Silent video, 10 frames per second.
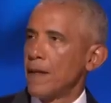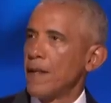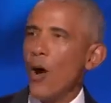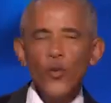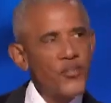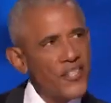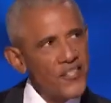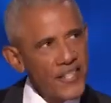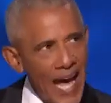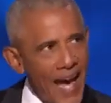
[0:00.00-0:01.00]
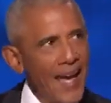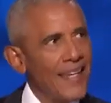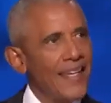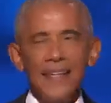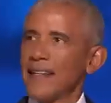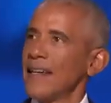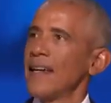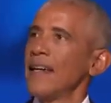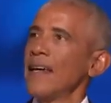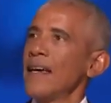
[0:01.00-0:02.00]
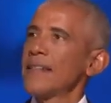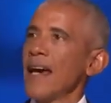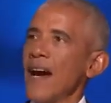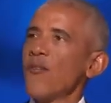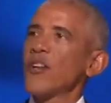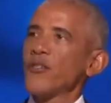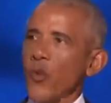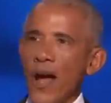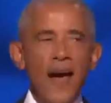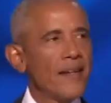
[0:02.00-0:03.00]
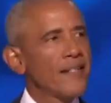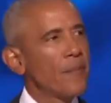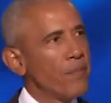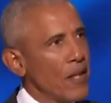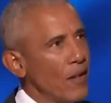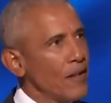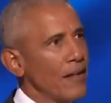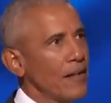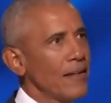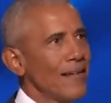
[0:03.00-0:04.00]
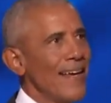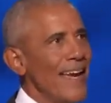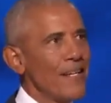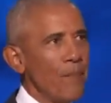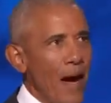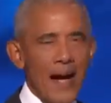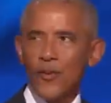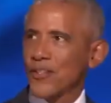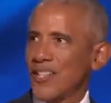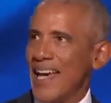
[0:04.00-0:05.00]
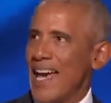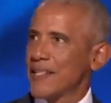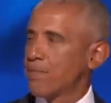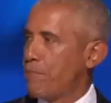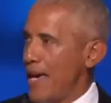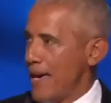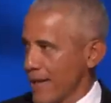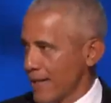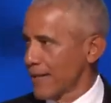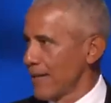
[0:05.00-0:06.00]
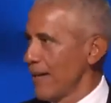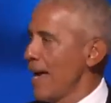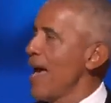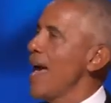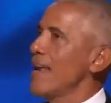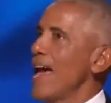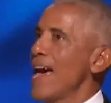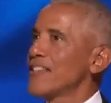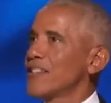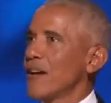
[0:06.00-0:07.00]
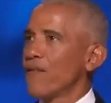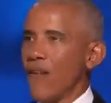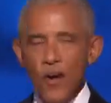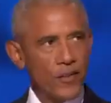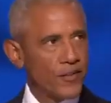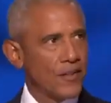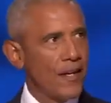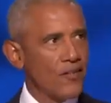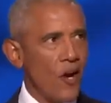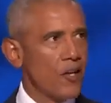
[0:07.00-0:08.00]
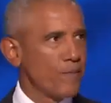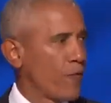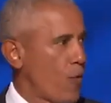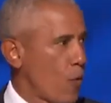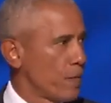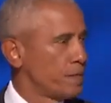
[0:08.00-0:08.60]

no society has ever tried to build a democracy as big and as diverse as ours before.